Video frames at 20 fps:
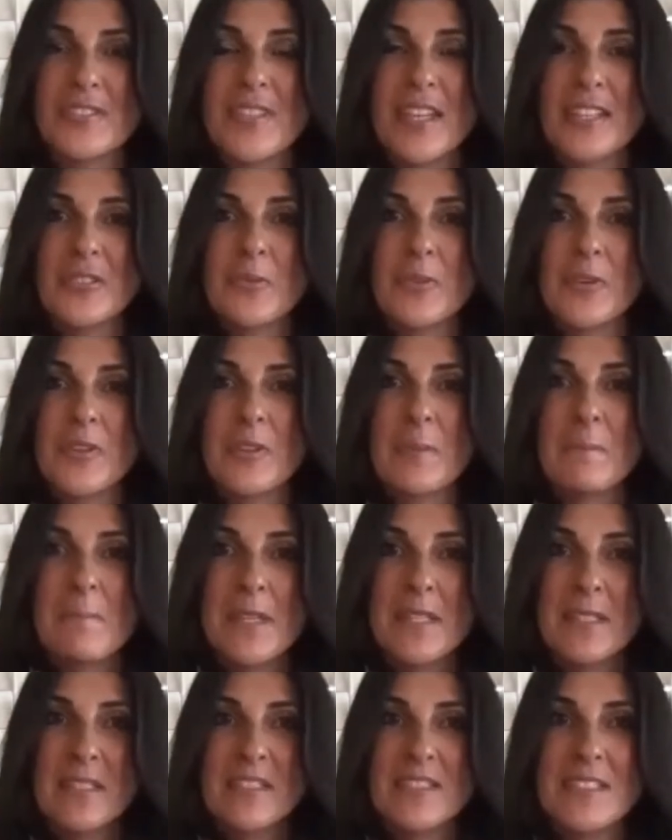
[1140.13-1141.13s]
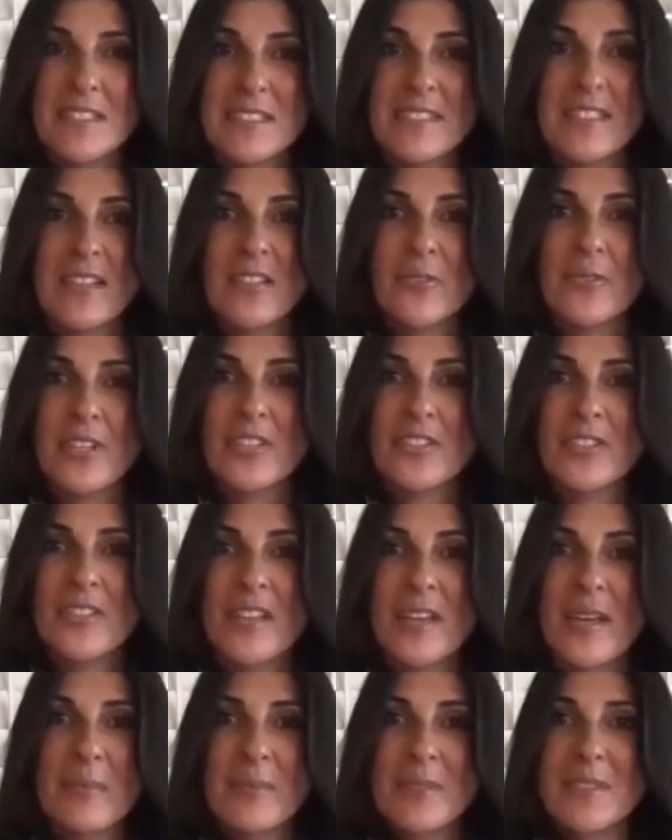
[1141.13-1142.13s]
That's where the business acceleration
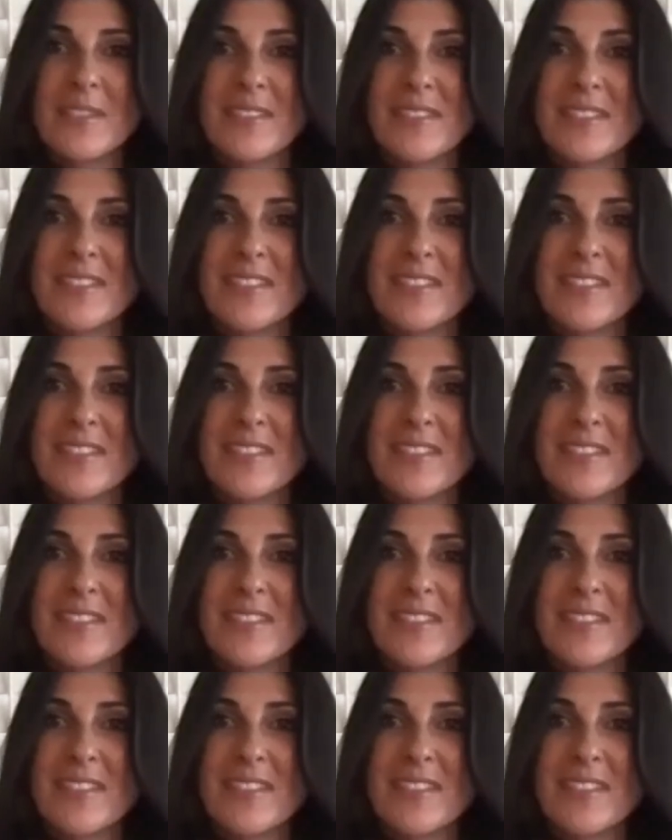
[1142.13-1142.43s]
happens.